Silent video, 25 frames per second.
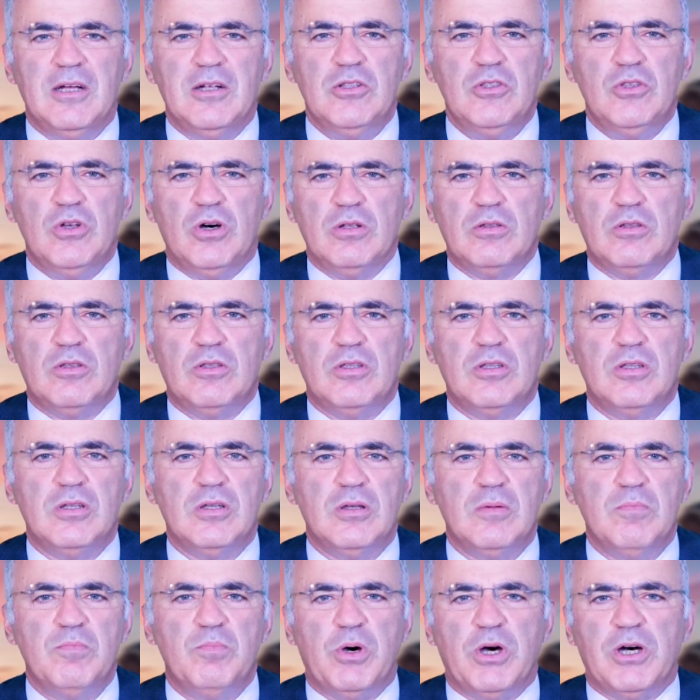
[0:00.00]
not
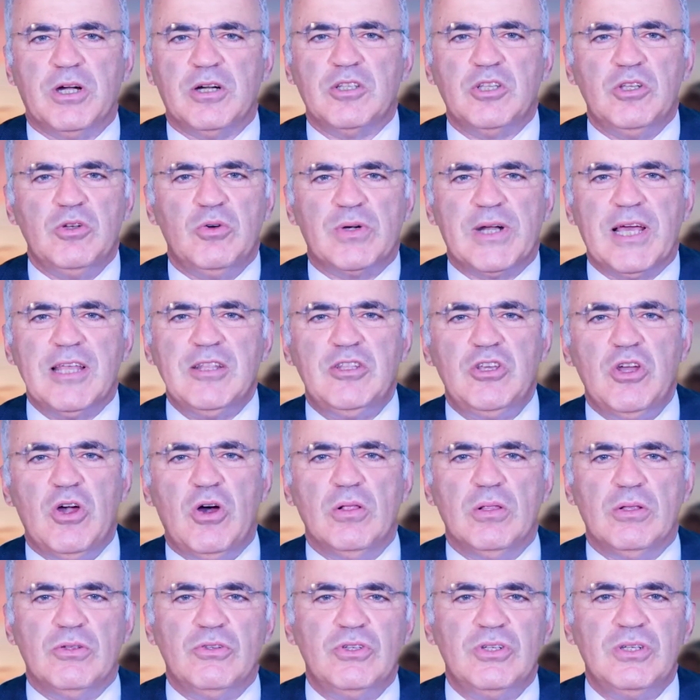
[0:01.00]
party or
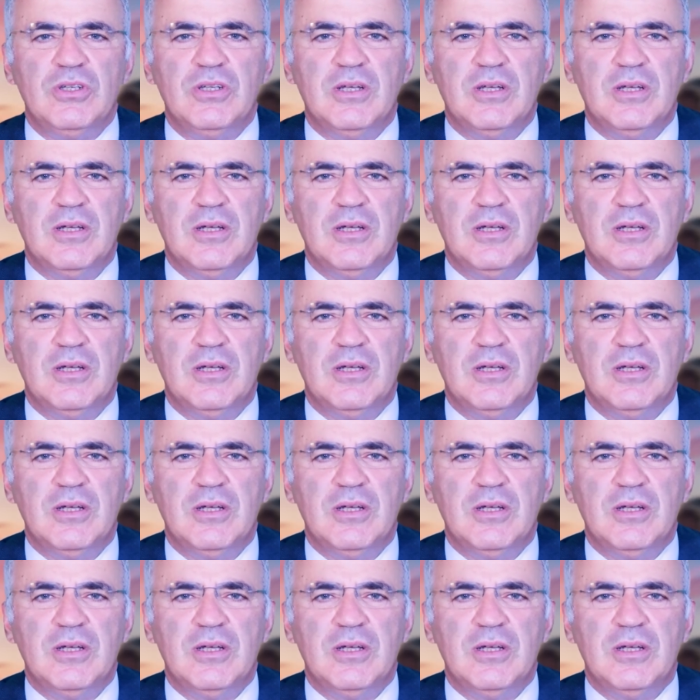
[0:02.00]
ideology.